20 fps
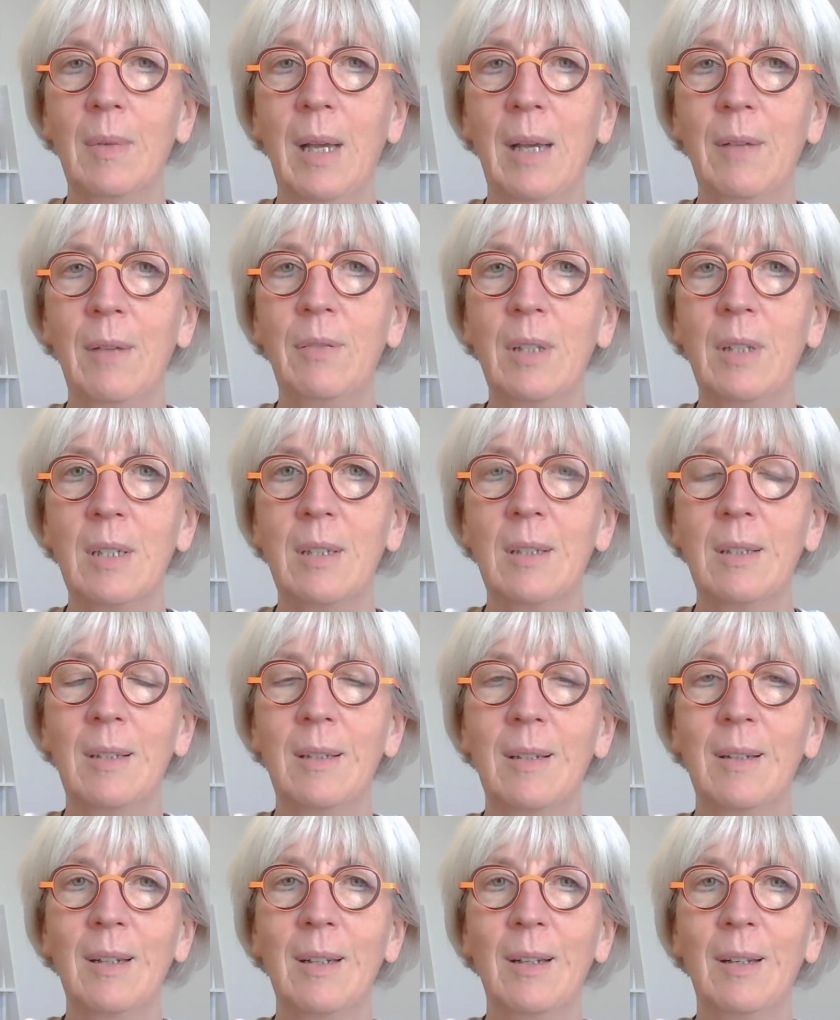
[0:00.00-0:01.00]
have this
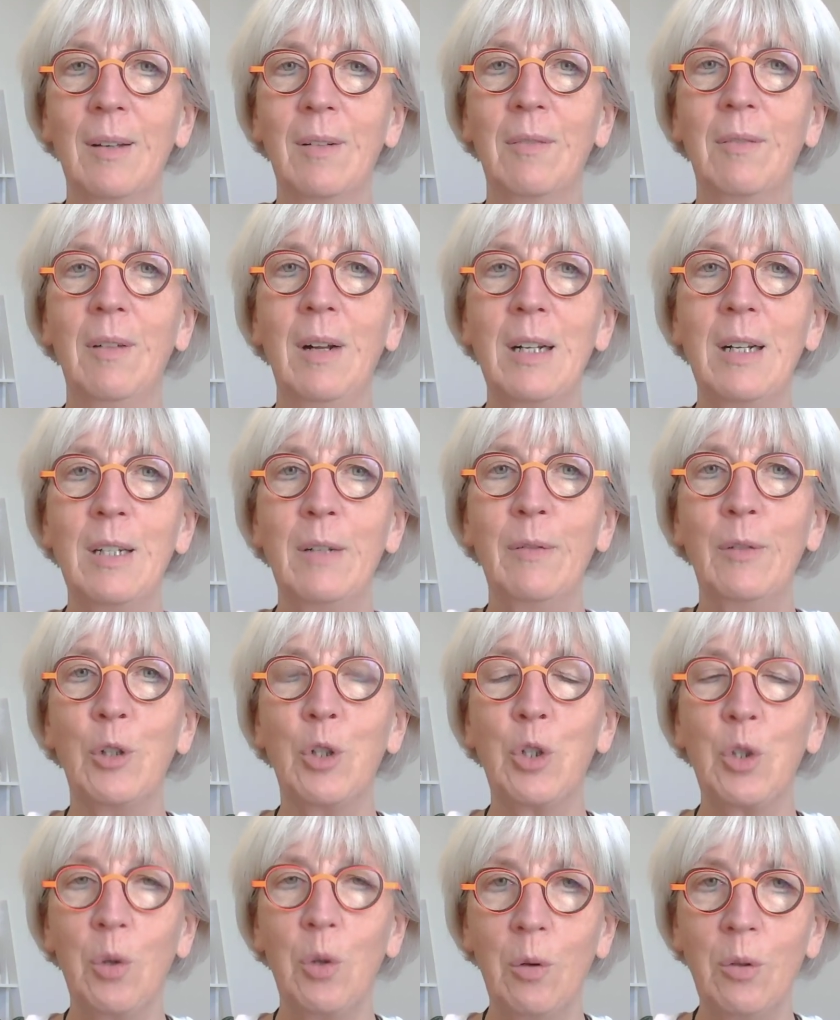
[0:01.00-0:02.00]
relatively
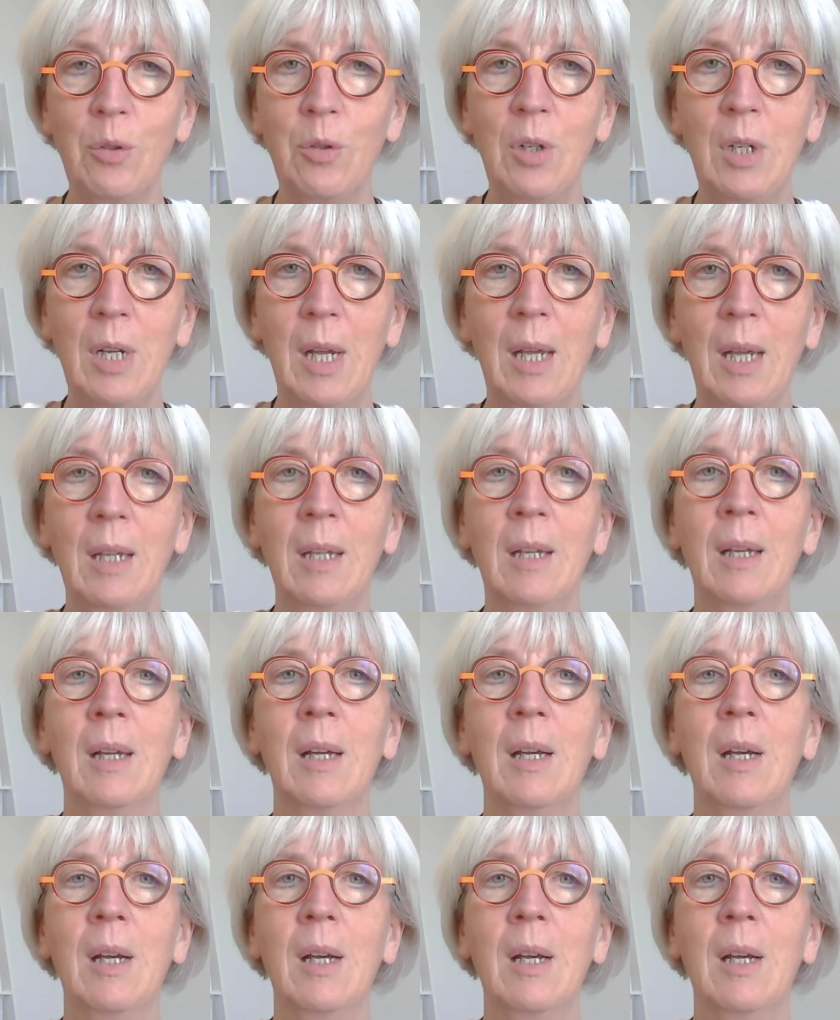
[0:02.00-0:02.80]
short today.